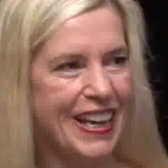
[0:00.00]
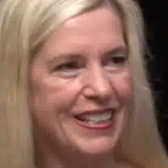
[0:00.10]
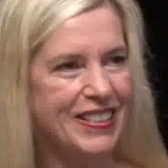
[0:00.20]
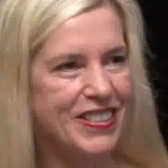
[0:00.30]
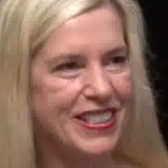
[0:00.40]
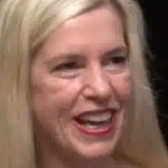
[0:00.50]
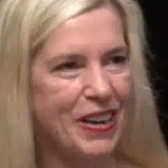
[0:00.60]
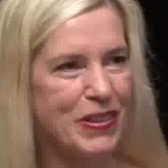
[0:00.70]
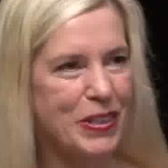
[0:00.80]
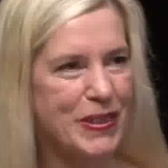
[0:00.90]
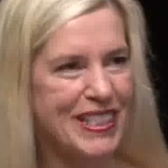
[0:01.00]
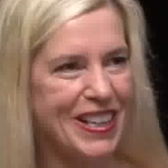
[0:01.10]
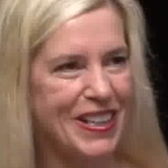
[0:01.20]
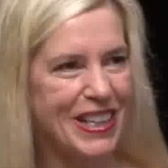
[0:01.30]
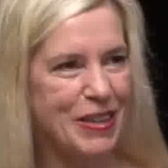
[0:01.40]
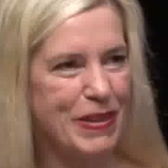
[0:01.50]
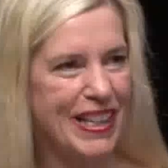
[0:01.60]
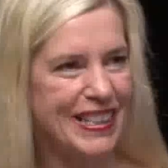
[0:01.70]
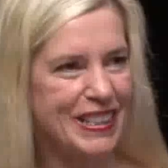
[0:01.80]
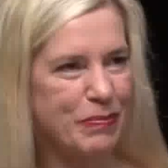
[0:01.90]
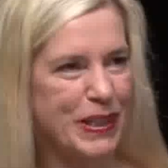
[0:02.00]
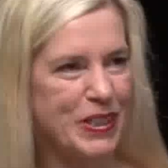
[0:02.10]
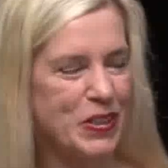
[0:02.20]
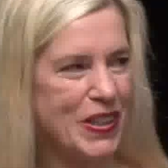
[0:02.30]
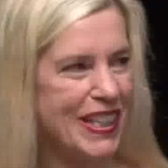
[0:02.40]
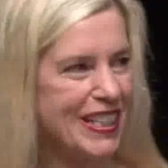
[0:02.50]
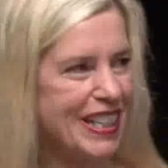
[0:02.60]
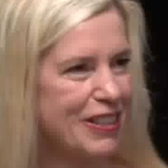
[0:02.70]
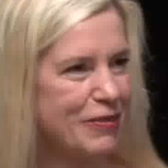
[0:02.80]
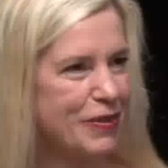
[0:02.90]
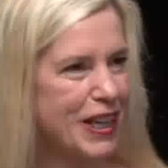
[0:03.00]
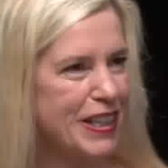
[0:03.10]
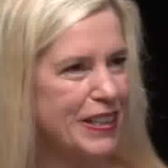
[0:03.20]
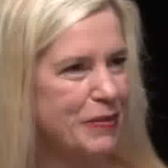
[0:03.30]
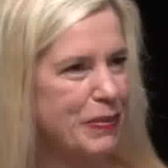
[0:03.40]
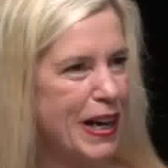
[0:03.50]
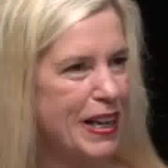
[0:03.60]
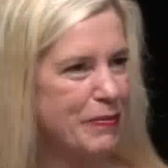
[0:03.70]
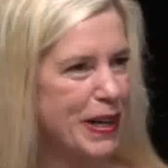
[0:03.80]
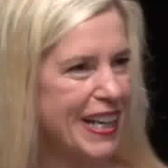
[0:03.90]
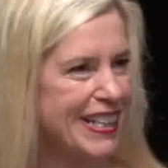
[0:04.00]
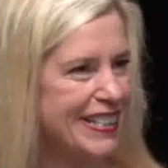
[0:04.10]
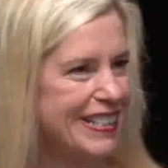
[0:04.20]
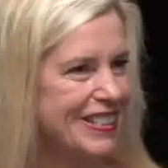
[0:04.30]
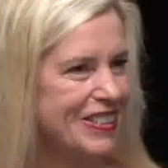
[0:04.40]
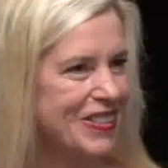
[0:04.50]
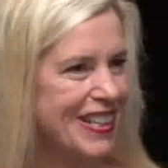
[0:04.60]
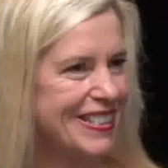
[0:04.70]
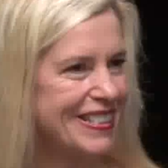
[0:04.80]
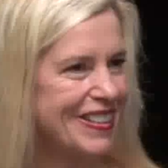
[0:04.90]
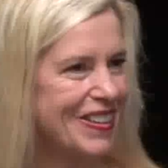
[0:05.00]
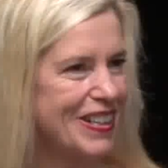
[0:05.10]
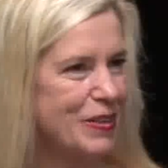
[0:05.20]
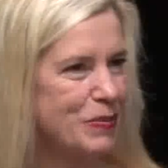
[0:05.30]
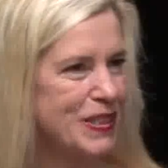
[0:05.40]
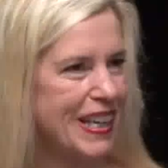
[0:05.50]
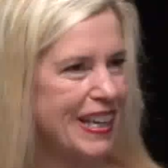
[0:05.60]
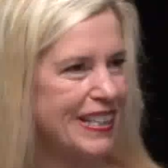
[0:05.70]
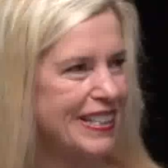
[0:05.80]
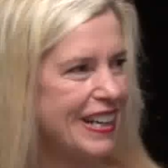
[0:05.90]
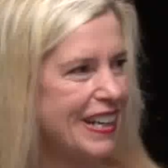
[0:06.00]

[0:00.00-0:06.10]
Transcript: So today we're going to be talking about this big trend of the bot buying into U.S. startups, and